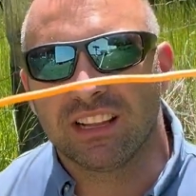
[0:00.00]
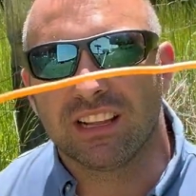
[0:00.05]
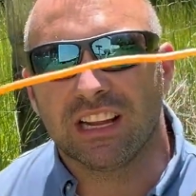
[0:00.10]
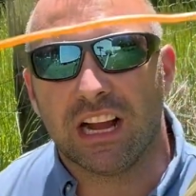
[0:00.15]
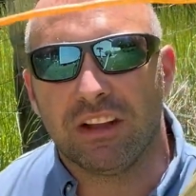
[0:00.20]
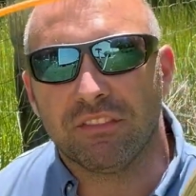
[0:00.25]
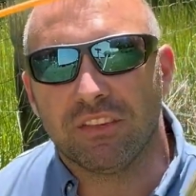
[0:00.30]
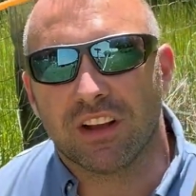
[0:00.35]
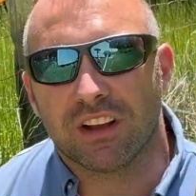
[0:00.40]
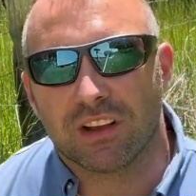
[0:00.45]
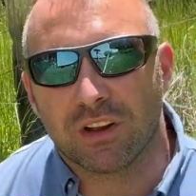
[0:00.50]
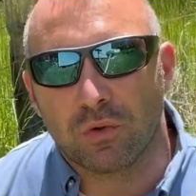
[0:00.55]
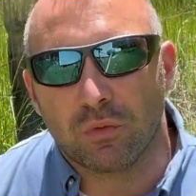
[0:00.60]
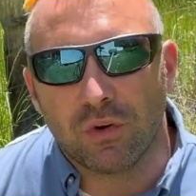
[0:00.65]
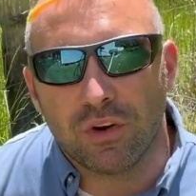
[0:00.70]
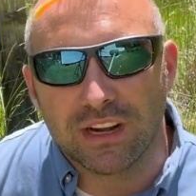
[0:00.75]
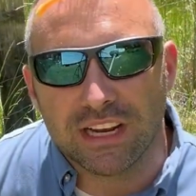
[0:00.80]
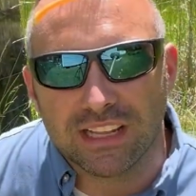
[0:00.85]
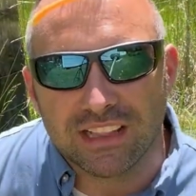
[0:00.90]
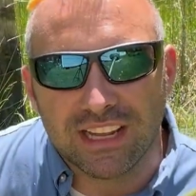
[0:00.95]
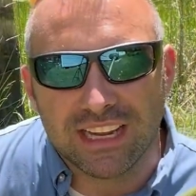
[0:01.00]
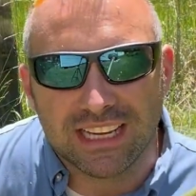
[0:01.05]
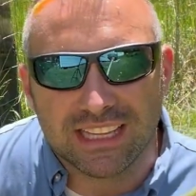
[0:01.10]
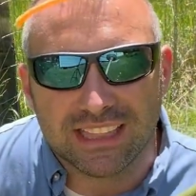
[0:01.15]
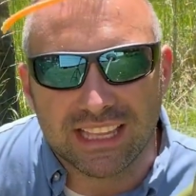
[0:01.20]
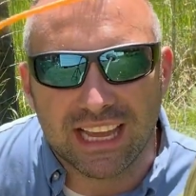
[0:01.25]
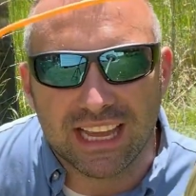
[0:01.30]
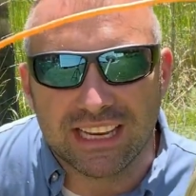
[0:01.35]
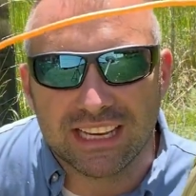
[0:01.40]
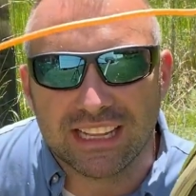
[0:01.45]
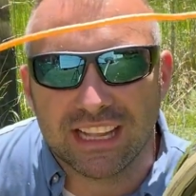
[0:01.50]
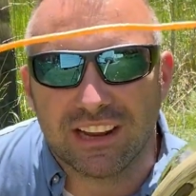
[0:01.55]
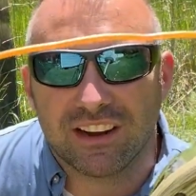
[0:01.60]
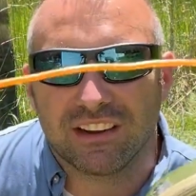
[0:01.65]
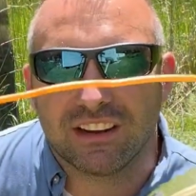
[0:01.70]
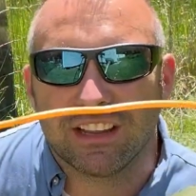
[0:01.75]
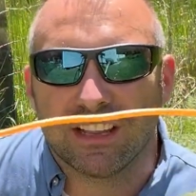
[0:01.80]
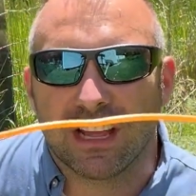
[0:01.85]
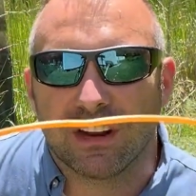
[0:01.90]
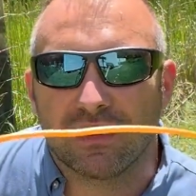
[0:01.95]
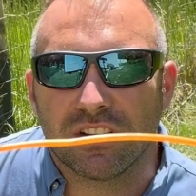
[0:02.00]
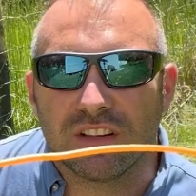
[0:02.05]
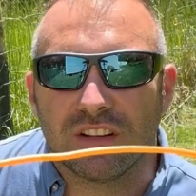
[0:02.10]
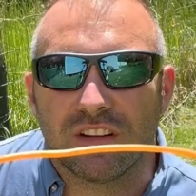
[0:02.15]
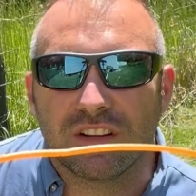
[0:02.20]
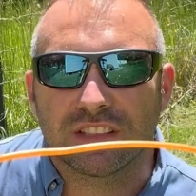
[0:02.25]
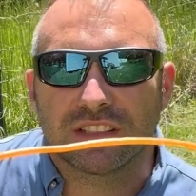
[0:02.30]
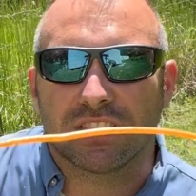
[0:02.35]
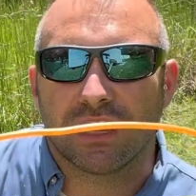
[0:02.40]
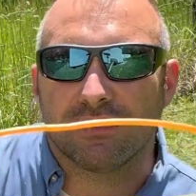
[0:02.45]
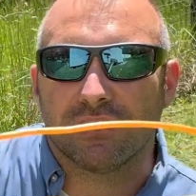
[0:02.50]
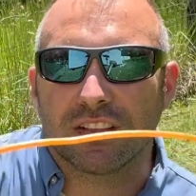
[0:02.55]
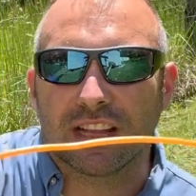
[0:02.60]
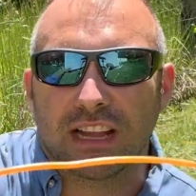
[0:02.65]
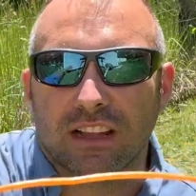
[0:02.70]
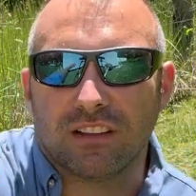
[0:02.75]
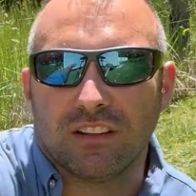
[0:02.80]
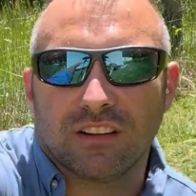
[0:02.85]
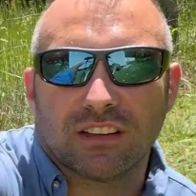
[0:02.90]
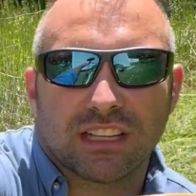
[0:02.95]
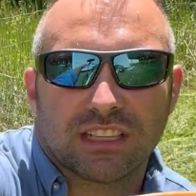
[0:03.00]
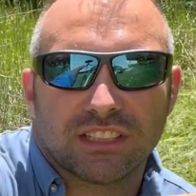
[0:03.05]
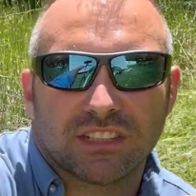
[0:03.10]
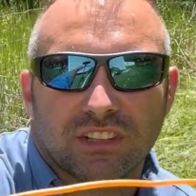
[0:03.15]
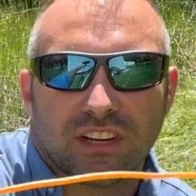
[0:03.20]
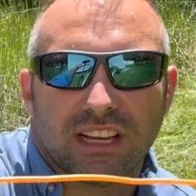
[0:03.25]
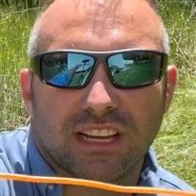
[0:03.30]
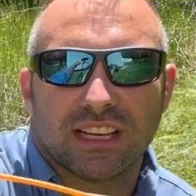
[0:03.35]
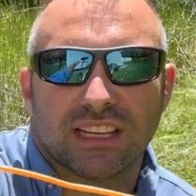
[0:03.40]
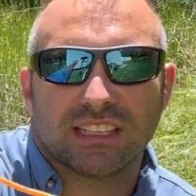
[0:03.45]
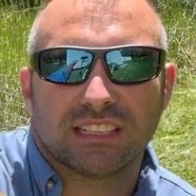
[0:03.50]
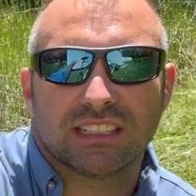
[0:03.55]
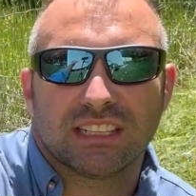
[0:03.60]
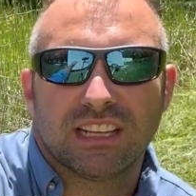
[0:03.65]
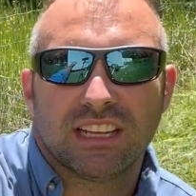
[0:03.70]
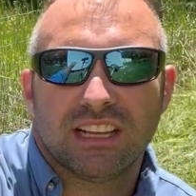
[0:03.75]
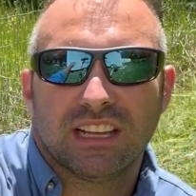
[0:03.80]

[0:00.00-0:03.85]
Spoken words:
I'm not going to want it like that in that real long stuff. Look how long the string is.